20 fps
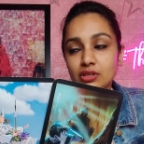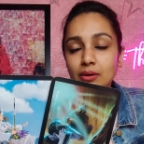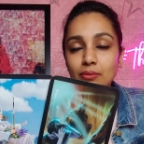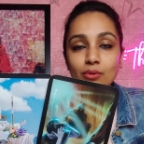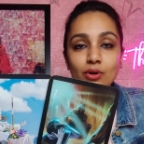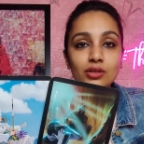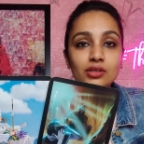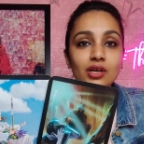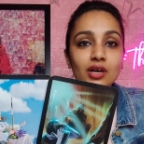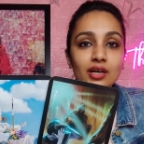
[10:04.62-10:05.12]

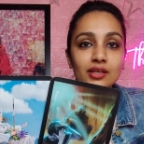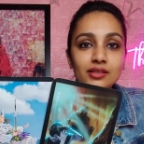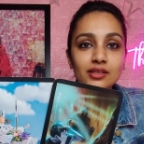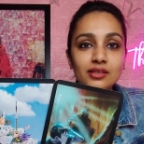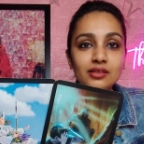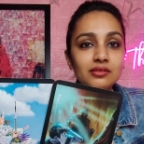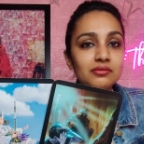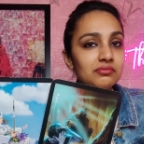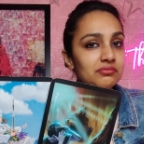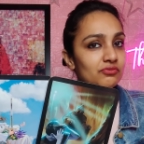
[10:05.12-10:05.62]
Some or the
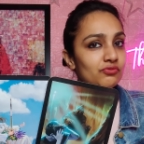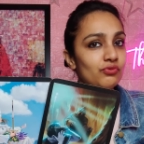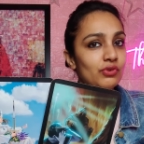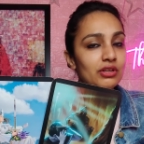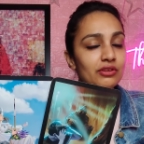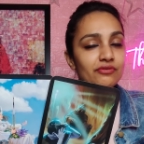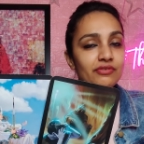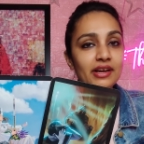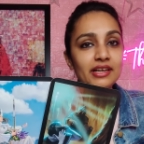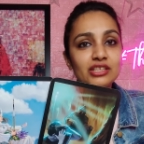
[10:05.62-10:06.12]
other
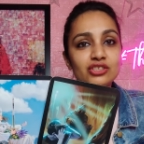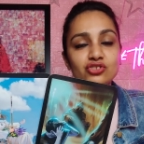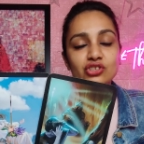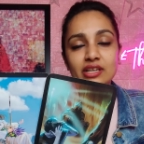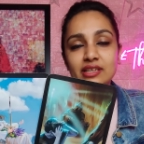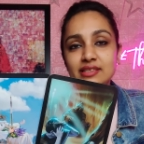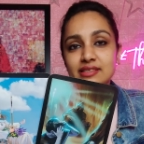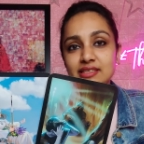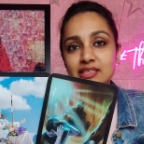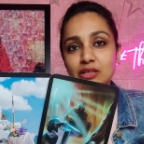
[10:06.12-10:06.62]
will find
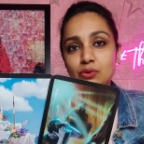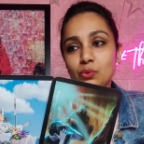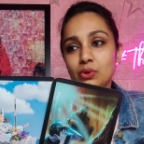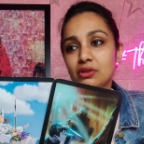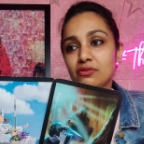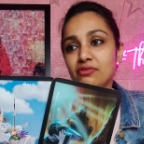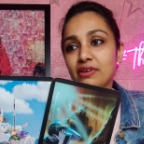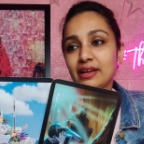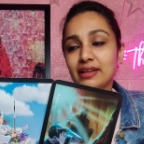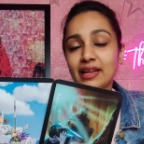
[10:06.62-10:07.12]
jealousy,
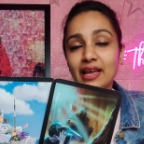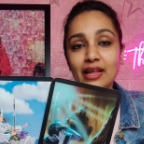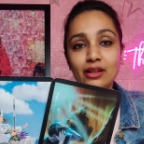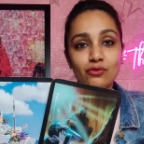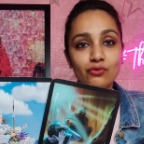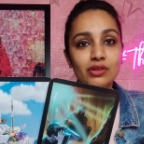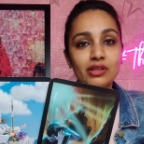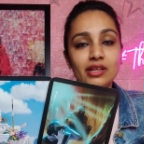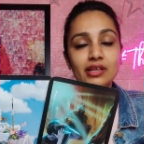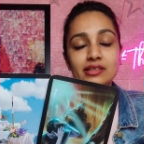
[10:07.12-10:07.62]
will find
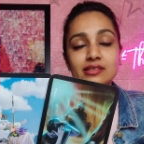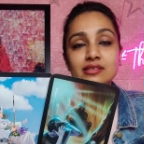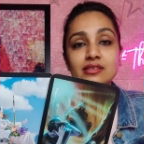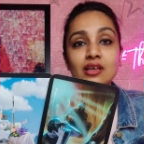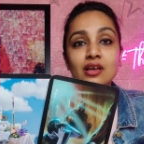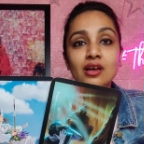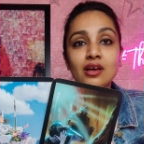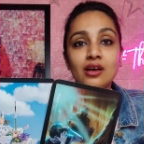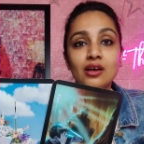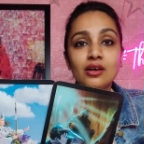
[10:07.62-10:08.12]
enviness
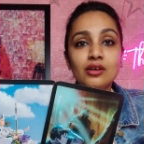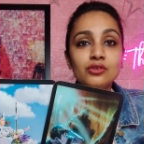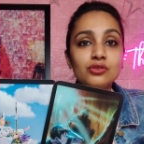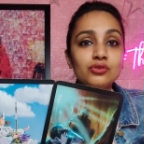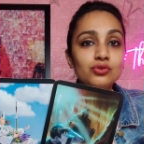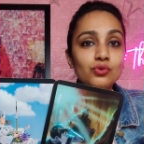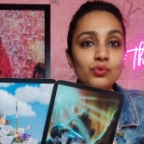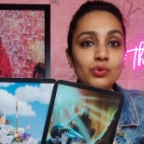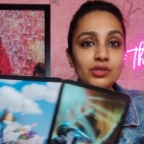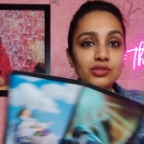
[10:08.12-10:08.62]

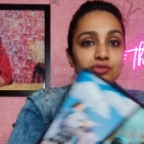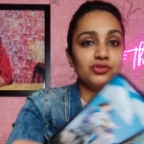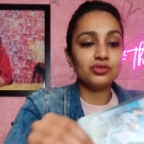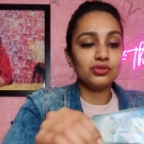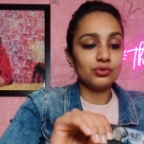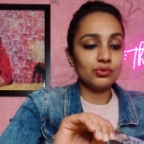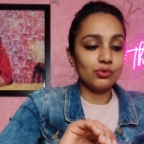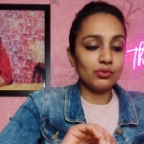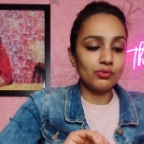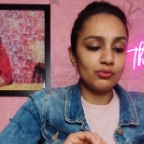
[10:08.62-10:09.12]
towards
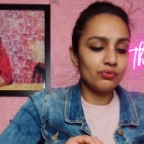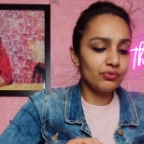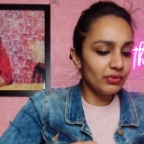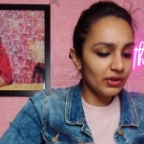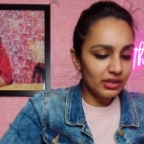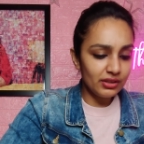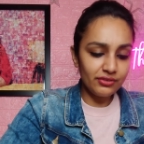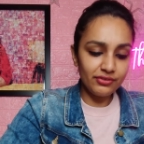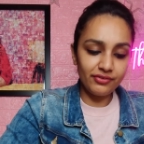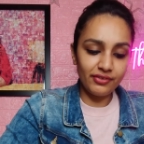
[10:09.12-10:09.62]
you,
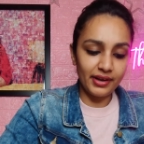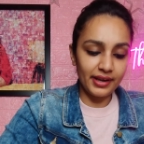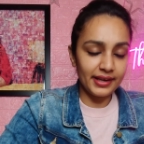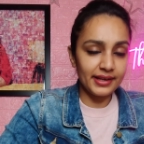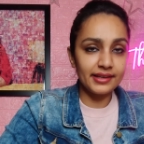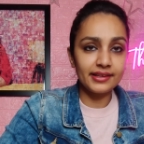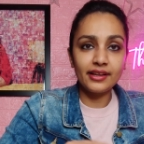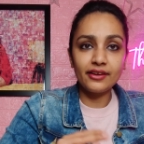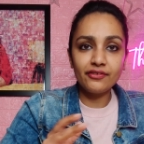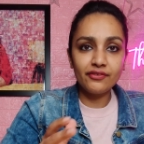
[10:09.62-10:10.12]
will
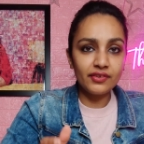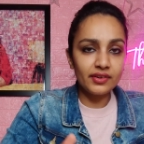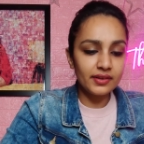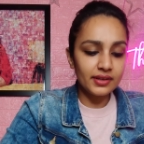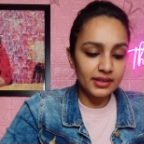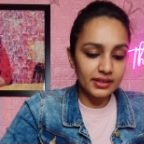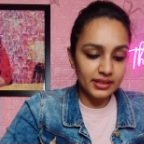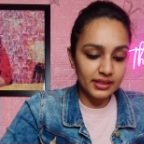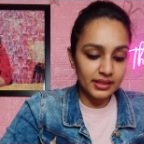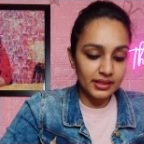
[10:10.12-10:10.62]
find,
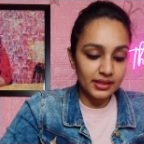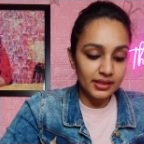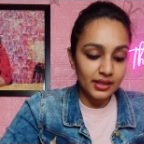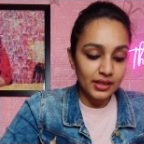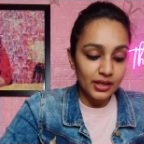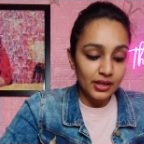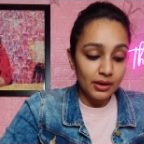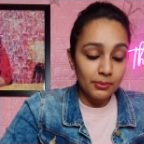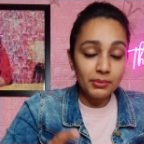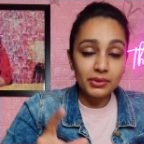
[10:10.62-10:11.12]
definitely.
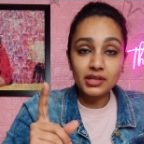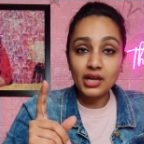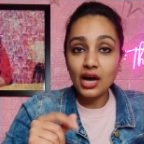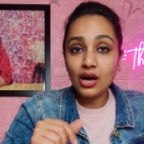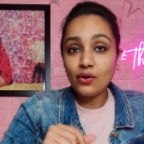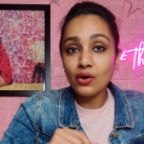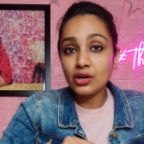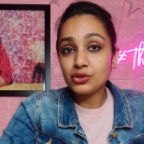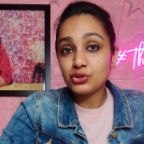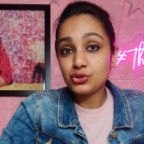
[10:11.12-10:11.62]
But
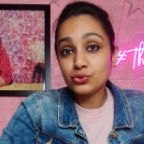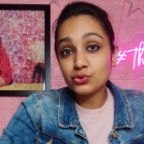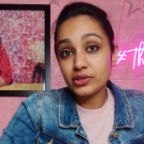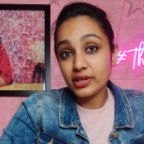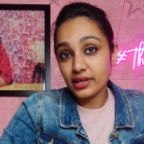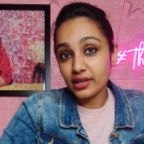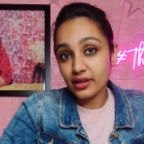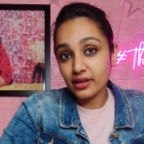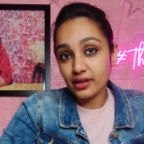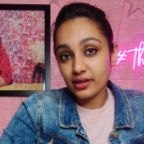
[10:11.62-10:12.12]
how are you
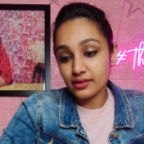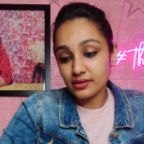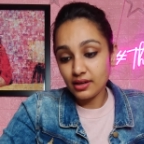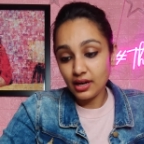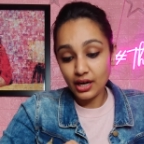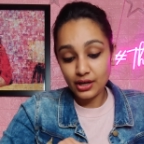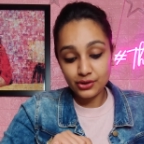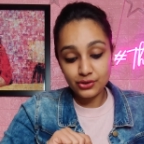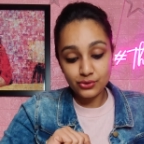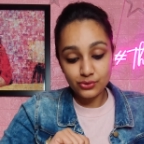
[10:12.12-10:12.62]
taking it?
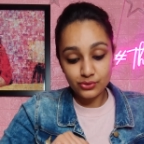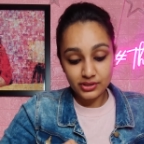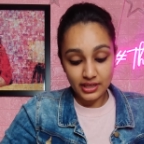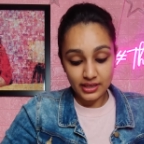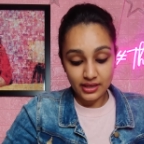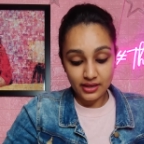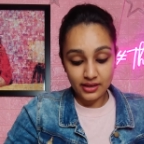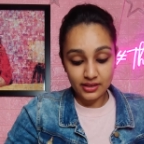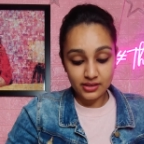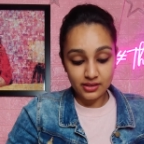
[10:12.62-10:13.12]
Are you
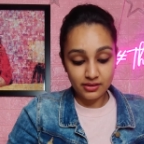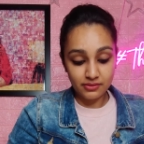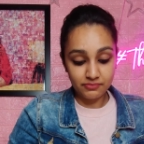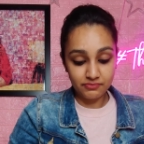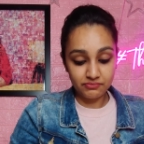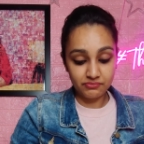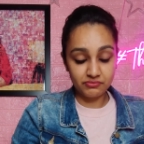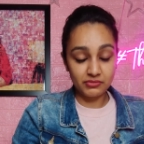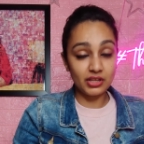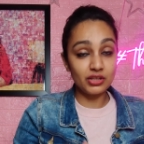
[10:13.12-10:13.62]
taking it
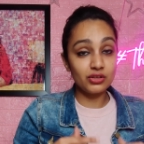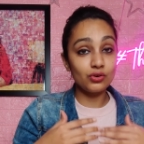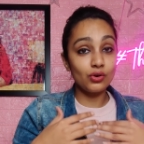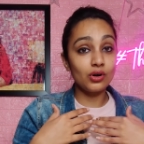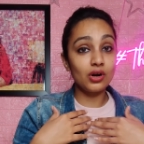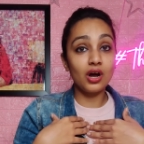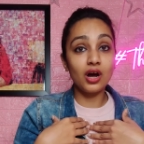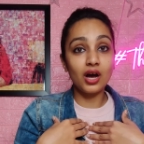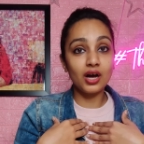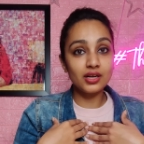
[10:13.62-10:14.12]
in
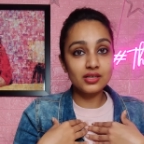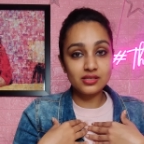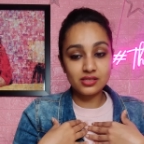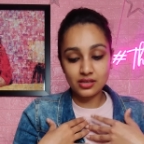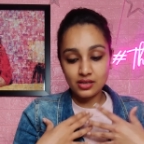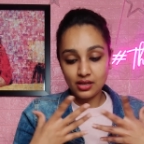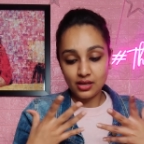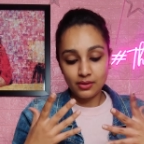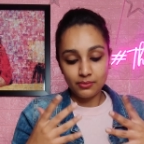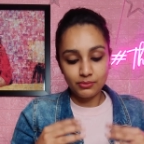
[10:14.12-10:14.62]
your heart?
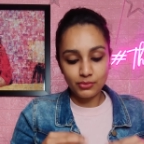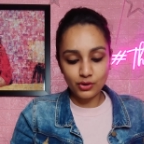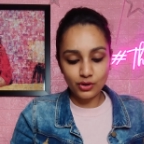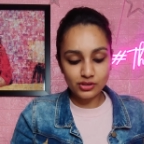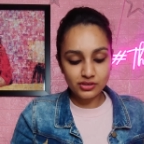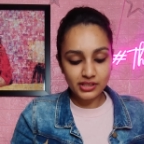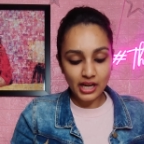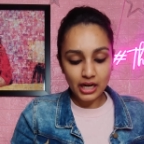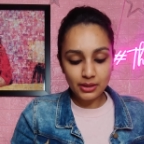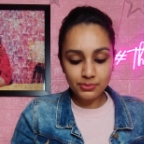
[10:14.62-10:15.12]

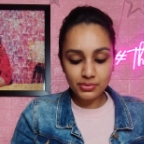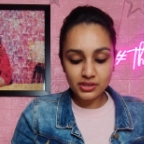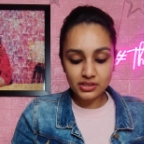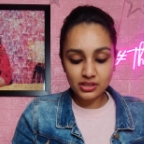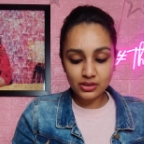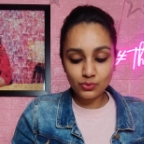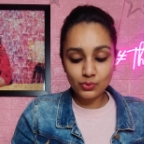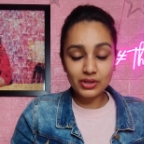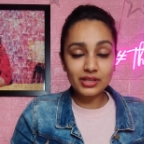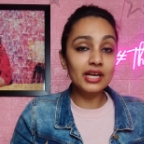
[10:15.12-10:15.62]
Because that
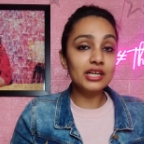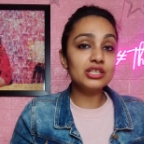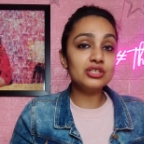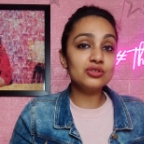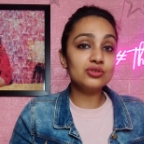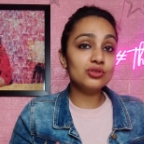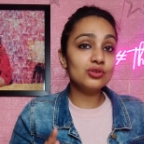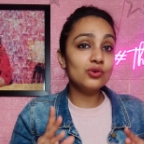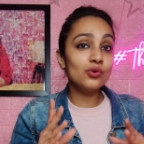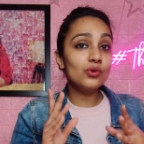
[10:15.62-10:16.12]
person will get
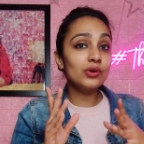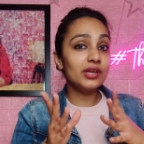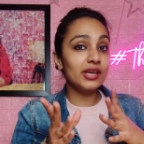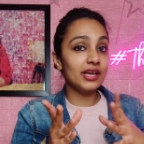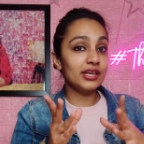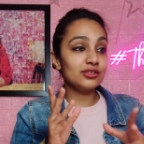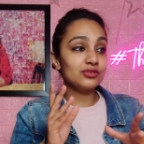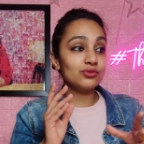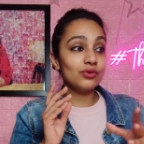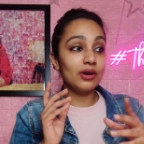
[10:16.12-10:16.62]
to know,
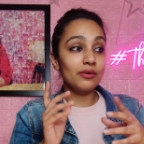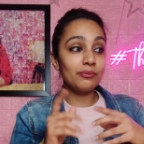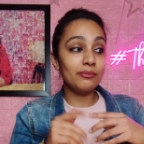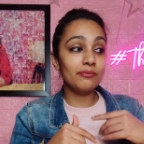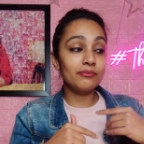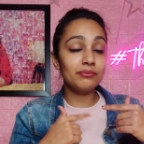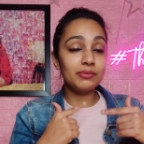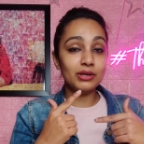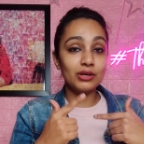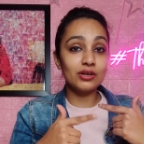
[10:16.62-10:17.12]
okay, so
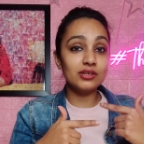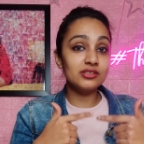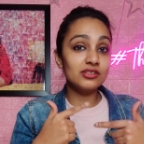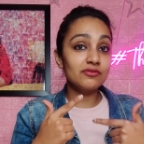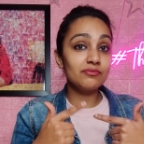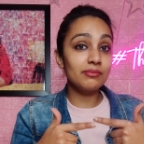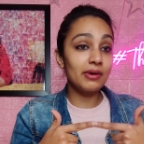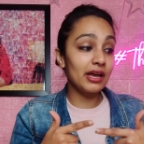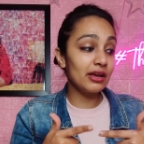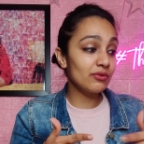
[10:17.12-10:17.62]
because
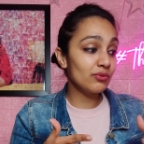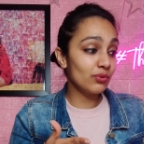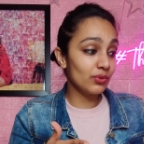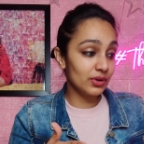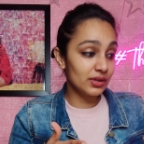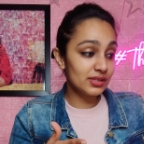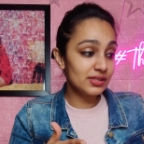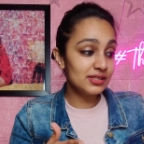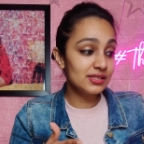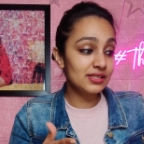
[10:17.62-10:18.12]
of my
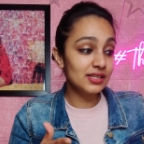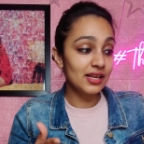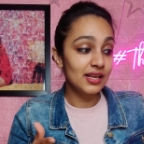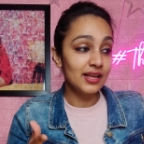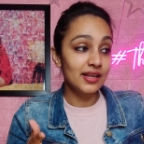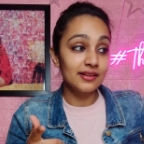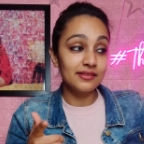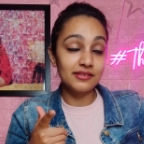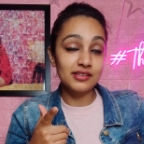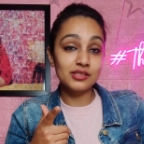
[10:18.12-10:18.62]
words,
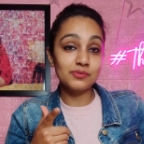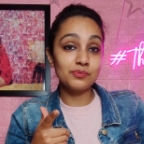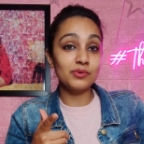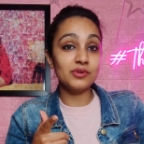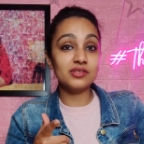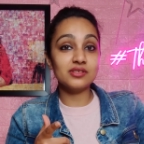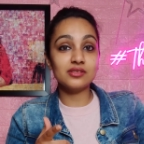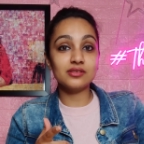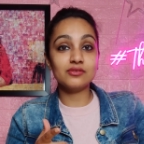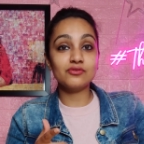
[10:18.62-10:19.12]
this
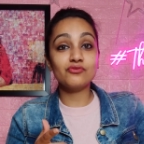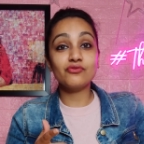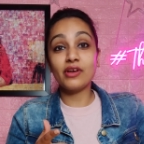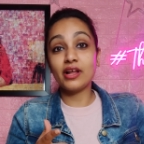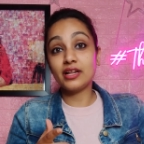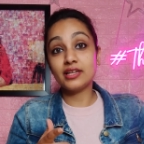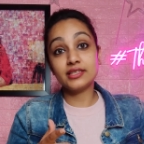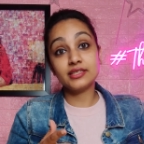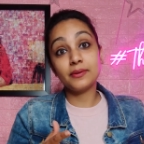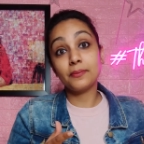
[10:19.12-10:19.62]
person
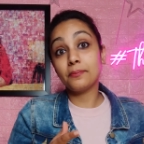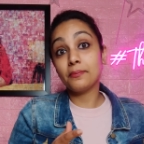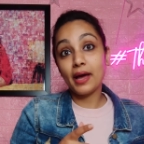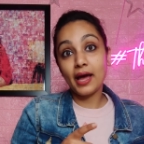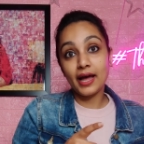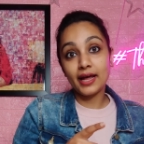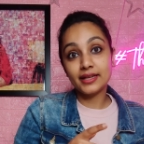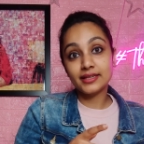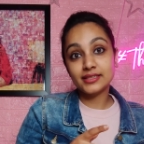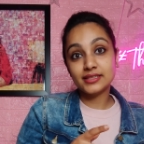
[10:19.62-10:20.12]
felt
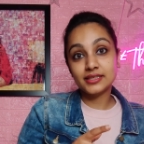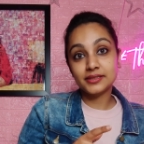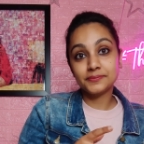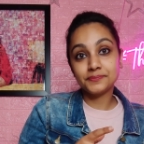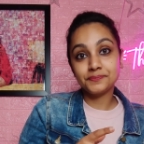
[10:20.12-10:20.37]
bad.